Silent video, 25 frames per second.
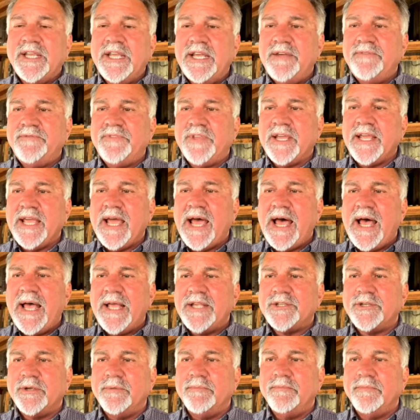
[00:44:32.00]
give the
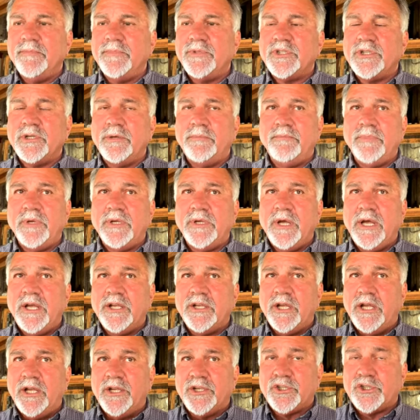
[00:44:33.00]
guys some some
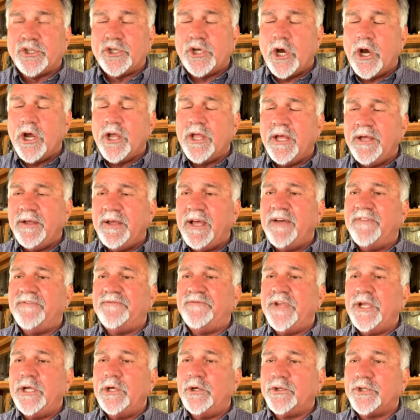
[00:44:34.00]
a, a, start, a, a
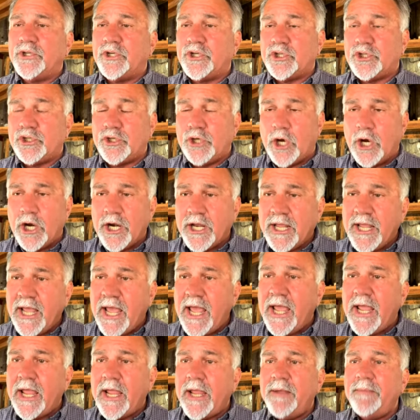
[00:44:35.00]
feel to start a
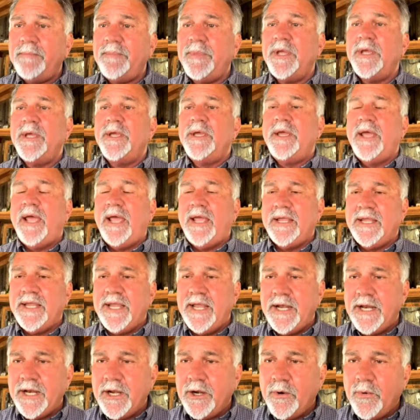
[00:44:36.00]
game and
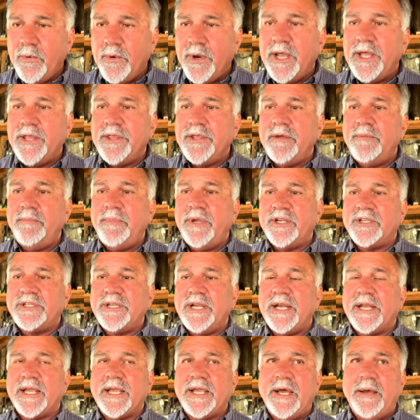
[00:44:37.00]
get in a rhythm
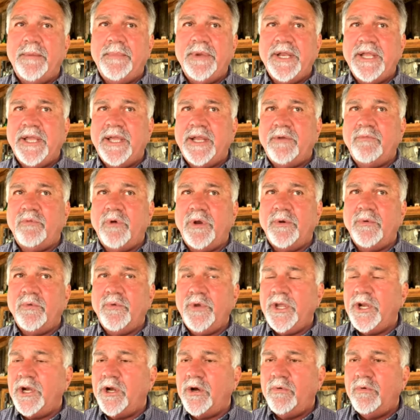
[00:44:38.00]
instead of coming in when
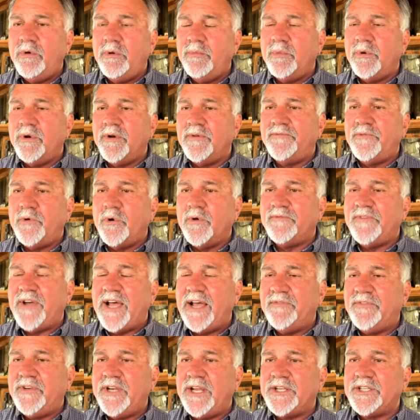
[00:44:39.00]
you know when we're four or
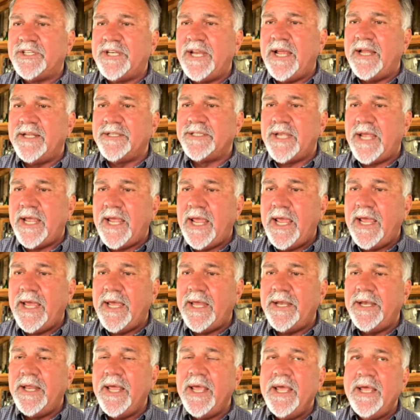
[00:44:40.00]
five touchdowns
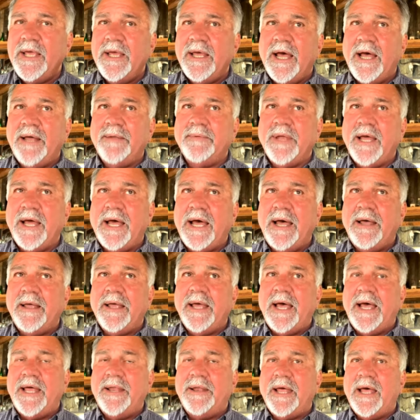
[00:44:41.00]
ahead. I, I,
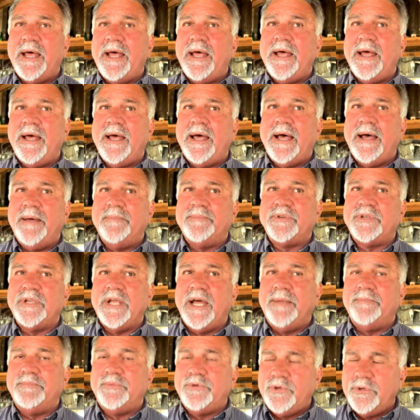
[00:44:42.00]
I, I'm
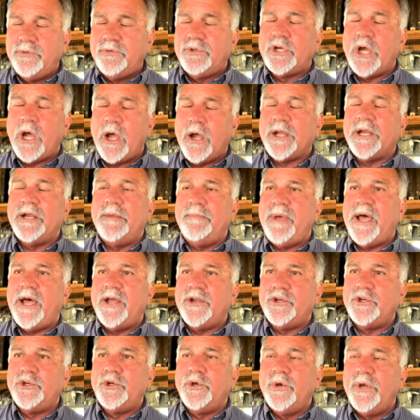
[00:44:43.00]
I'm talking
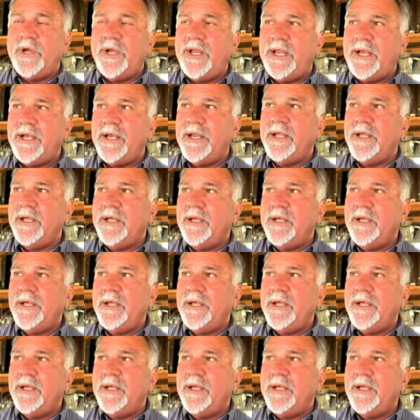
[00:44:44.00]
about doing it